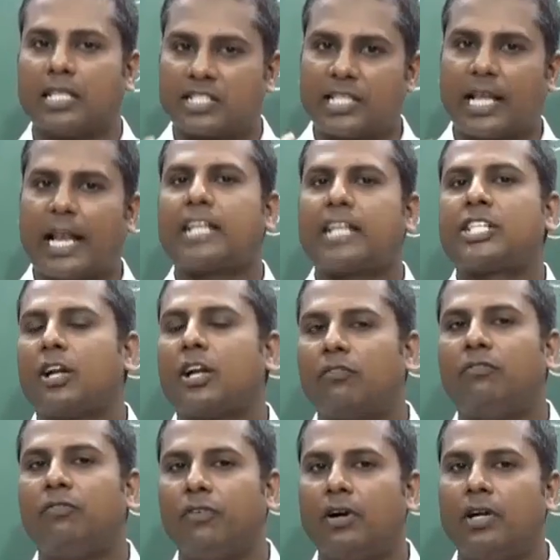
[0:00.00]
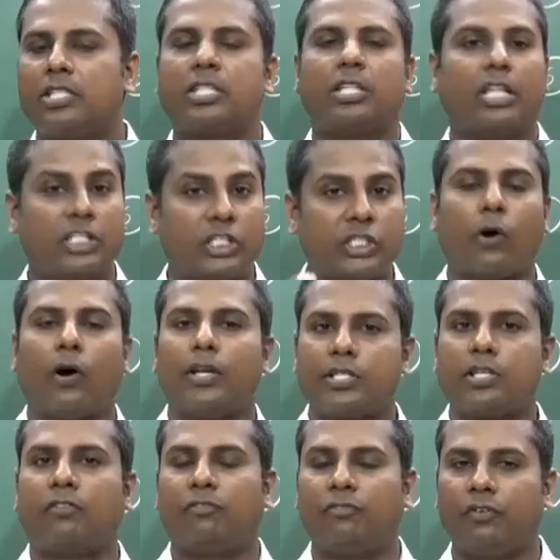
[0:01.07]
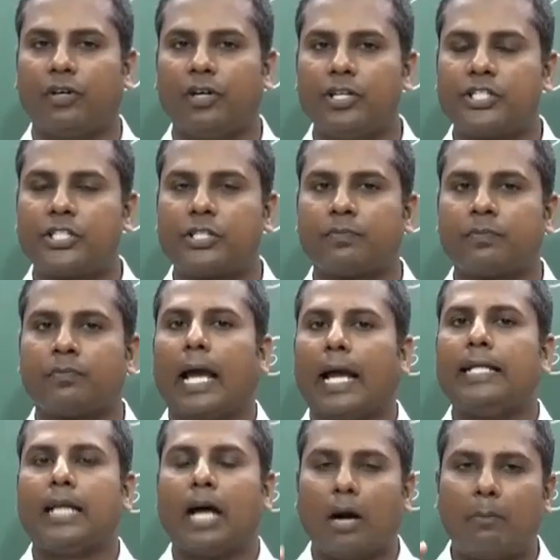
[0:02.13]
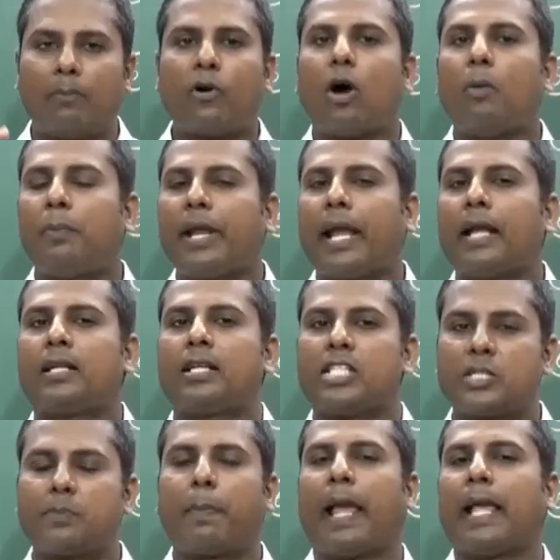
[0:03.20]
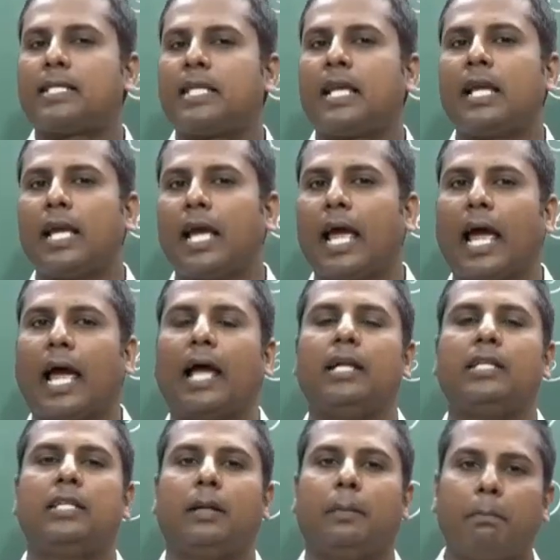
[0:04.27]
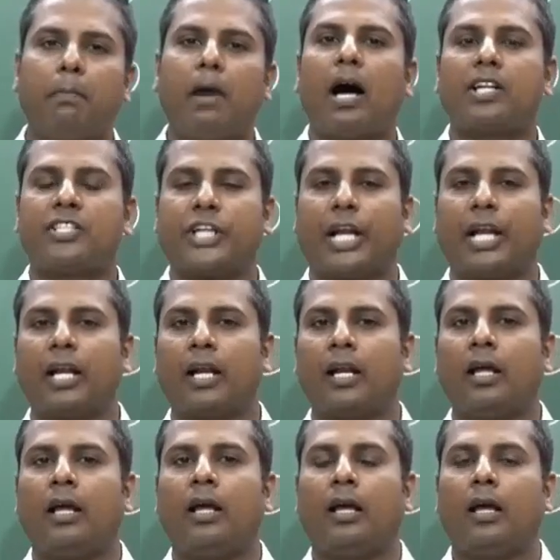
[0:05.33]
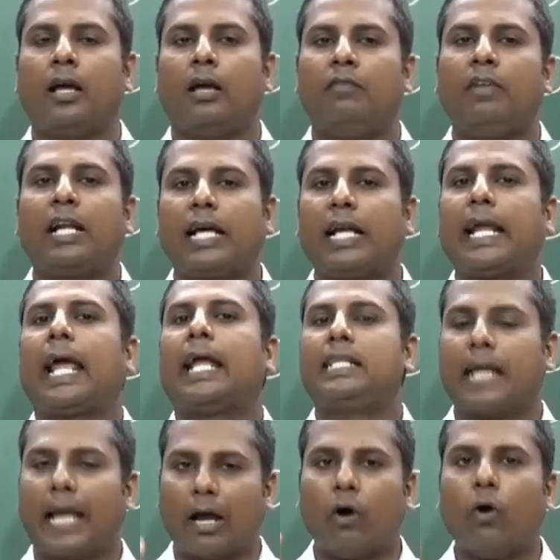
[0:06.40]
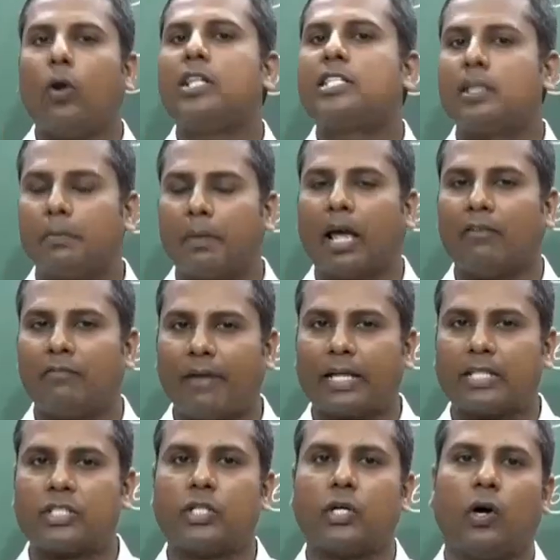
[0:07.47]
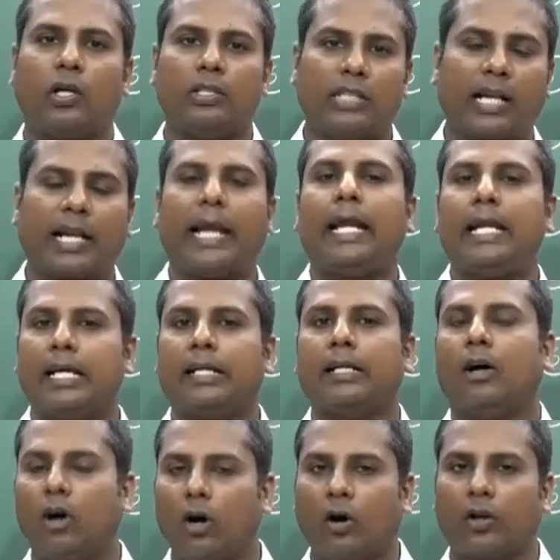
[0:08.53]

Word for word: the selection of words, the choice of words and appropriate spacing and margin will create a wholesome effect on the reader